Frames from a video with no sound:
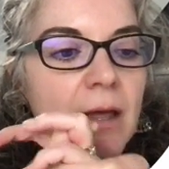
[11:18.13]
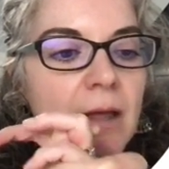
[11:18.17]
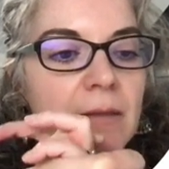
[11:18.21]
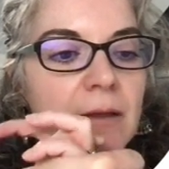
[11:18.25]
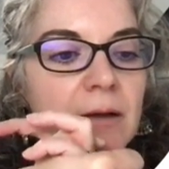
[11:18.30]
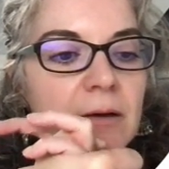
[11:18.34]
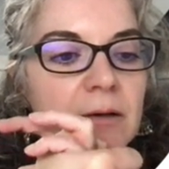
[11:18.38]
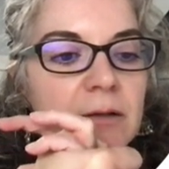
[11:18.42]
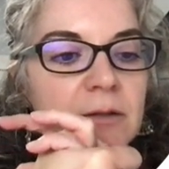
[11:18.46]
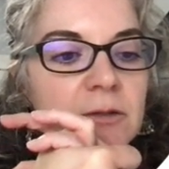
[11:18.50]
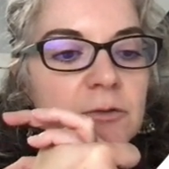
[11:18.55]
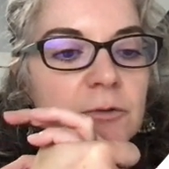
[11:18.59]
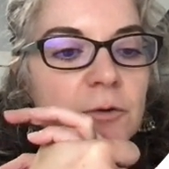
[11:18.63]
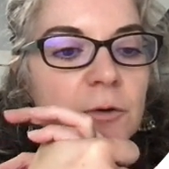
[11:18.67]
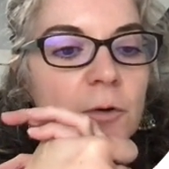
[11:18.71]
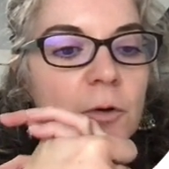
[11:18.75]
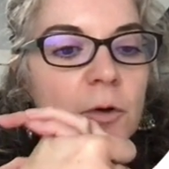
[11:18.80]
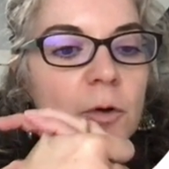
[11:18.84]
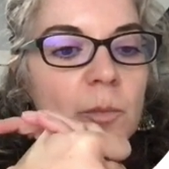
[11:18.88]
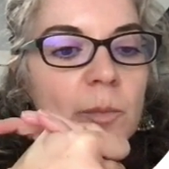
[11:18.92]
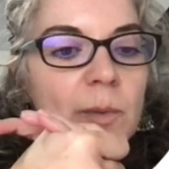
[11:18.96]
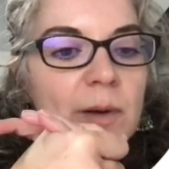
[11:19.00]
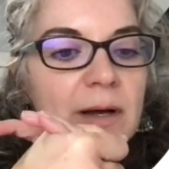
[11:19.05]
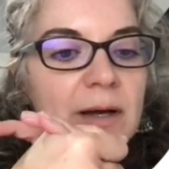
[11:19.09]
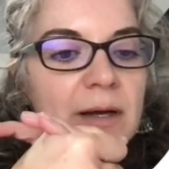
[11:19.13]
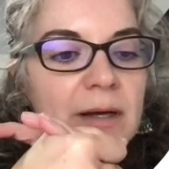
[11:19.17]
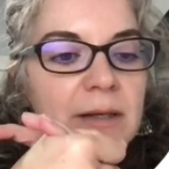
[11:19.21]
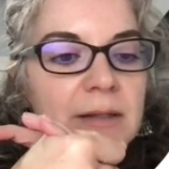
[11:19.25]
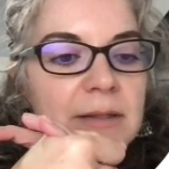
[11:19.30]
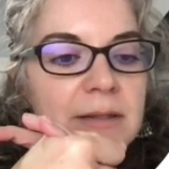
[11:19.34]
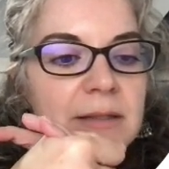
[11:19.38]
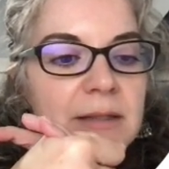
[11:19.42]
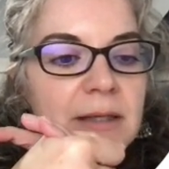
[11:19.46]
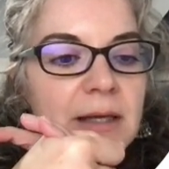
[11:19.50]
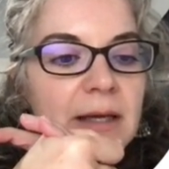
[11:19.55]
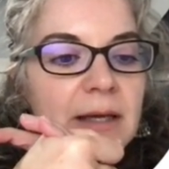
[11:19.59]
The control
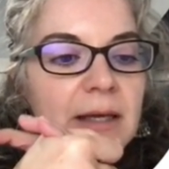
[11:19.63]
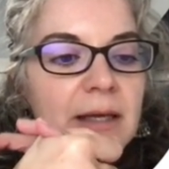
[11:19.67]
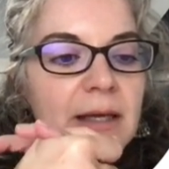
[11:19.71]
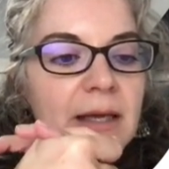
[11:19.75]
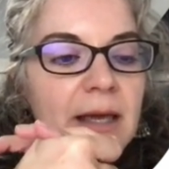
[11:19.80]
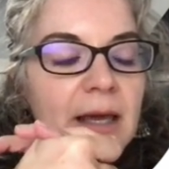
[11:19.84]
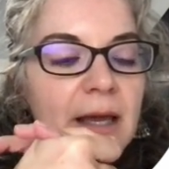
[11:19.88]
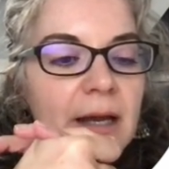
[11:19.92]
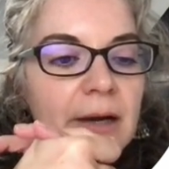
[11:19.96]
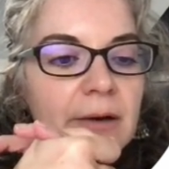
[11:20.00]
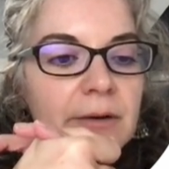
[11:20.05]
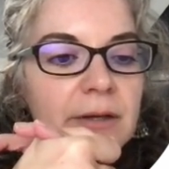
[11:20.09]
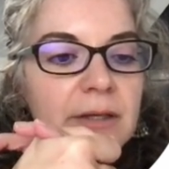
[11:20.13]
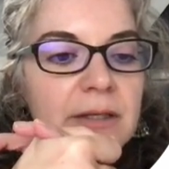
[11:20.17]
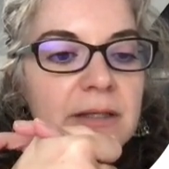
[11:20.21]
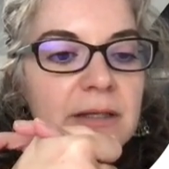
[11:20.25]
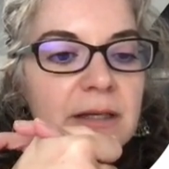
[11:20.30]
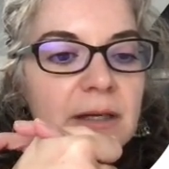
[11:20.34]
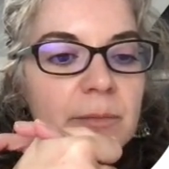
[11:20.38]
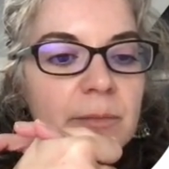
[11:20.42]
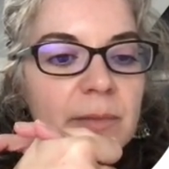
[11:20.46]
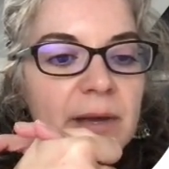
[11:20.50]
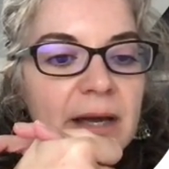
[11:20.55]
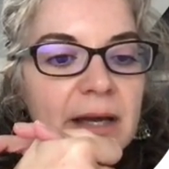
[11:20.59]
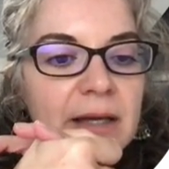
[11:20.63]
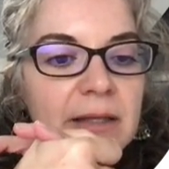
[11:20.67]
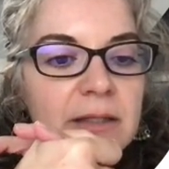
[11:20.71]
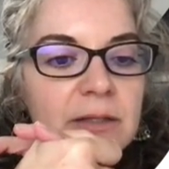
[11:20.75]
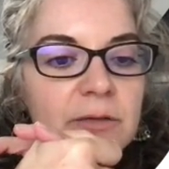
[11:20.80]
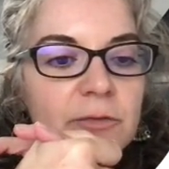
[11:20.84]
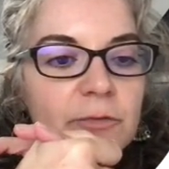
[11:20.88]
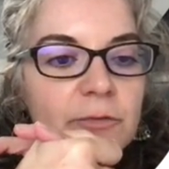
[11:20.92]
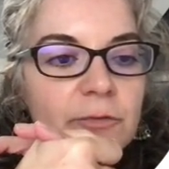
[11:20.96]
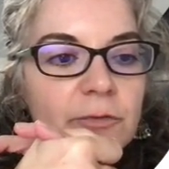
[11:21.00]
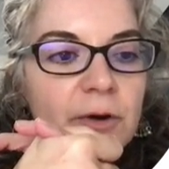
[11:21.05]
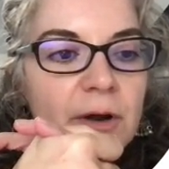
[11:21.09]
bus carries commands
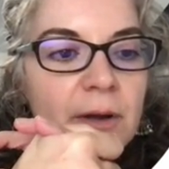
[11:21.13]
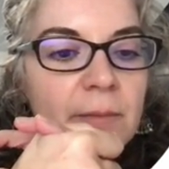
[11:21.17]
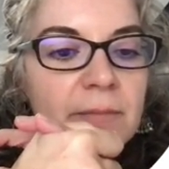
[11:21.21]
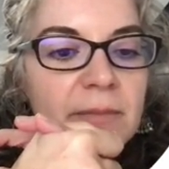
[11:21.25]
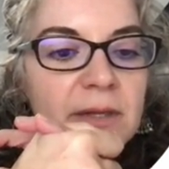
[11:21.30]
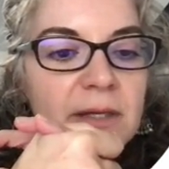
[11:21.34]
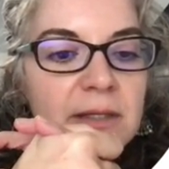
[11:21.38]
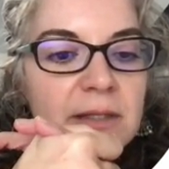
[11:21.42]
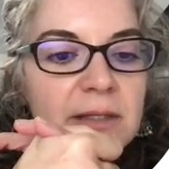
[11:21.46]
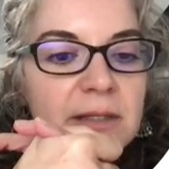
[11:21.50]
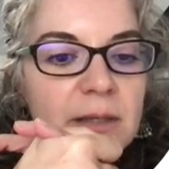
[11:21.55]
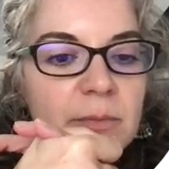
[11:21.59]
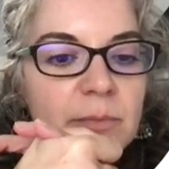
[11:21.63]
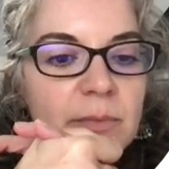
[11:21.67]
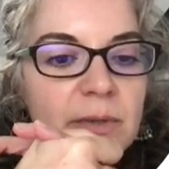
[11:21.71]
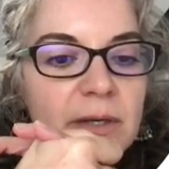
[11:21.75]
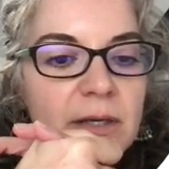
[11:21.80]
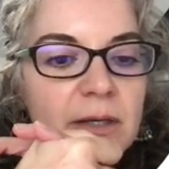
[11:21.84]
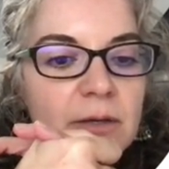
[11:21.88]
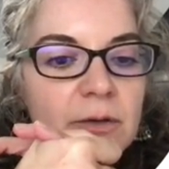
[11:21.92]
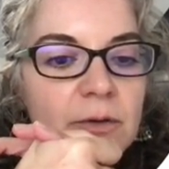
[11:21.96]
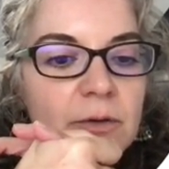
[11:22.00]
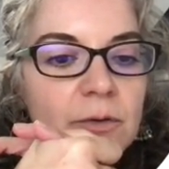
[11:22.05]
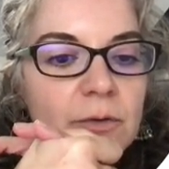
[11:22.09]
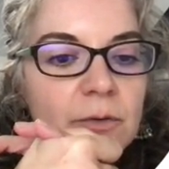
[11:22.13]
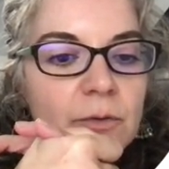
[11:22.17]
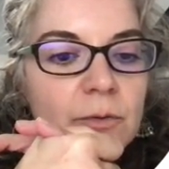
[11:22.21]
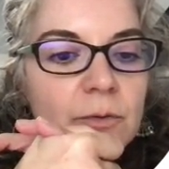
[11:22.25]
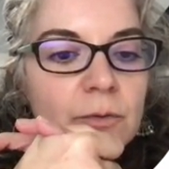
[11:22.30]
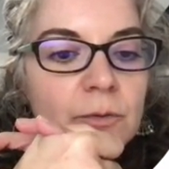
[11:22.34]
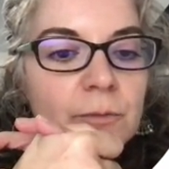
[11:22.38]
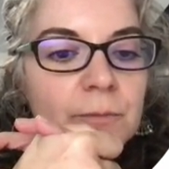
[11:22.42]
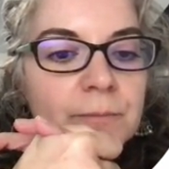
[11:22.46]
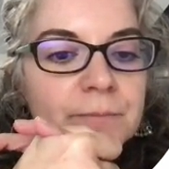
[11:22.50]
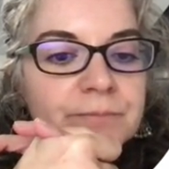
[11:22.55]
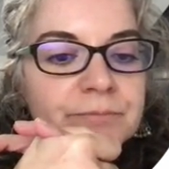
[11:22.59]
from the
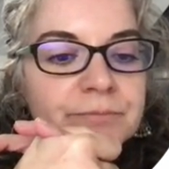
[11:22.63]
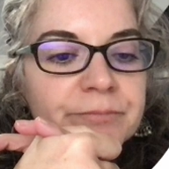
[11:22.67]
CPU